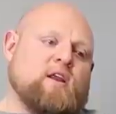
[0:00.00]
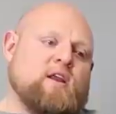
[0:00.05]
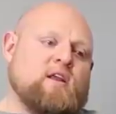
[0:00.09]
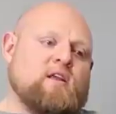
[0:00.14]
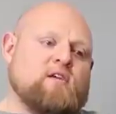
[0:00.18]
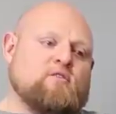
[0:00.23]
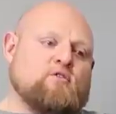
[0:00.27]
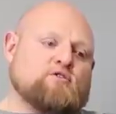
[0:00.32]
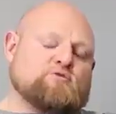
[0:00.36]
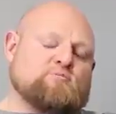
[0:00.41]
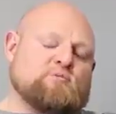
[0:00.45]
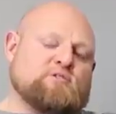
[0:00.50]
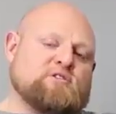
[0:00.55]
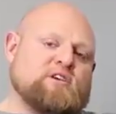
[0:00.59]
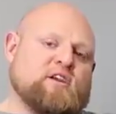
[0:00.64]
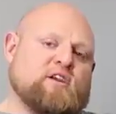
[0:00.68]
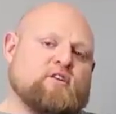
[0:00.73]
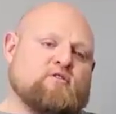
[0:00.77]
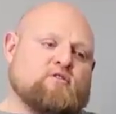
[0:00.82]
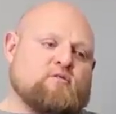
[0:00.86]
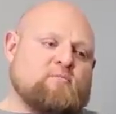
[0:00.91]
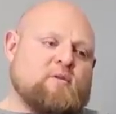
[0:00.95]
any of those
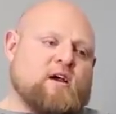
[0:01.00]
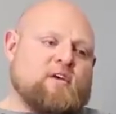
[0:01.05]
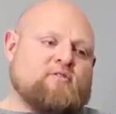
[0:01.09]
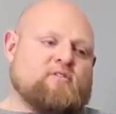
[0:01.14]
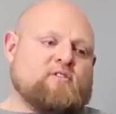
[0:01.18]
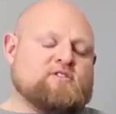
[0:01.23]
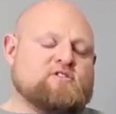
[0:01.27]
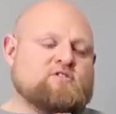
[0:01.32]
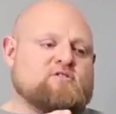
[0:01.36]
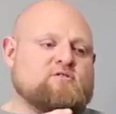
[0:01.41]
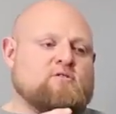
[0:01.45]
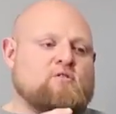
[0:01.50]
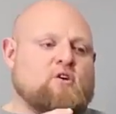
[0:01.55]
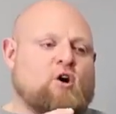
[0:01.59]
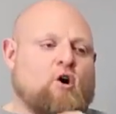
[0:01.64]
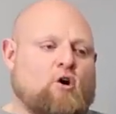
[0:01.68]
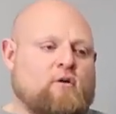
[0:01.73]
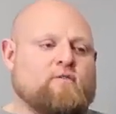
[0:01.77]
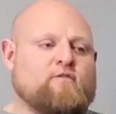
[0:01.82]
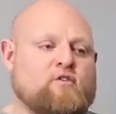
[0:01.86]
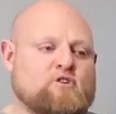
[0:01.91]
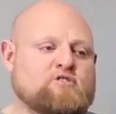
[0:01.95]
particular methods.
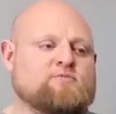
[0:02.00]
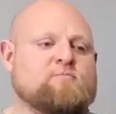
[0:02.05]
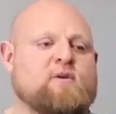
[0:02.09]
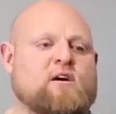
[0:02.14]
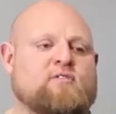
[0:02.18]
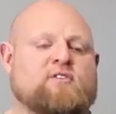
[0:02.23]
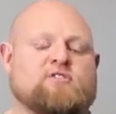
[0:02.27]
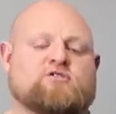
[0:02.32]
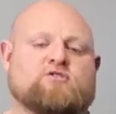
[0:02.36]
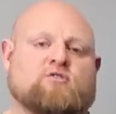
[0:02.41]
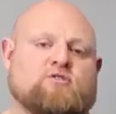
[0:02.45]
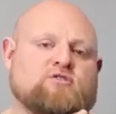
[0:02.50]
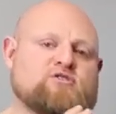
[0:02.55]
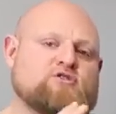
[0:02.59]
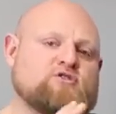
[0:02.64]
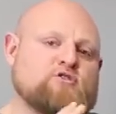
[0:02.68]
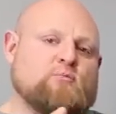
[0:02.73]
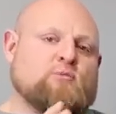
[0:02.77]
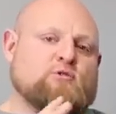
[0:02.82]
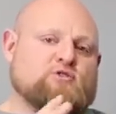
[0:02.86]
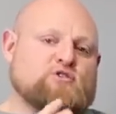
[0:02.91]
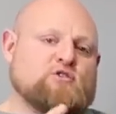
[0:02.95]
All of those methods are
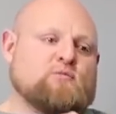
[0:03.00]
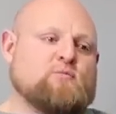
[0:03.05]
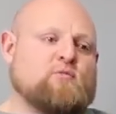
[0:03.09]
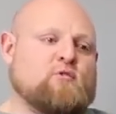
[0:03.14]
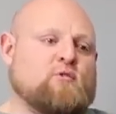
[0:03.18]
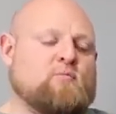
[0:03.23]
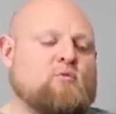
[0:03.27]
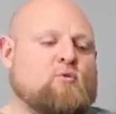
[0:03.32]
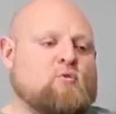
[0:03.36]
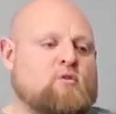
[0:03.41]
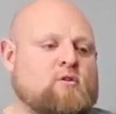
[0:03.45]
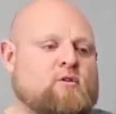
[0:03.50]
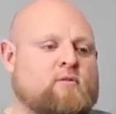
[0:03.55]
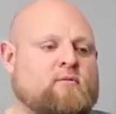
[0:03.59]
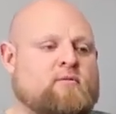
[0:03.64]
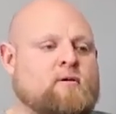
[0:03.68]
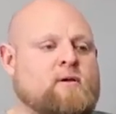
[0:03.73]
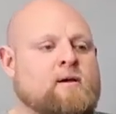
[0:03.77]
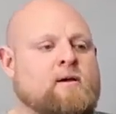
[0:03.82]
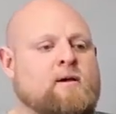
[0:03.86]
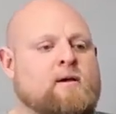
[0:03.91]
super, super important.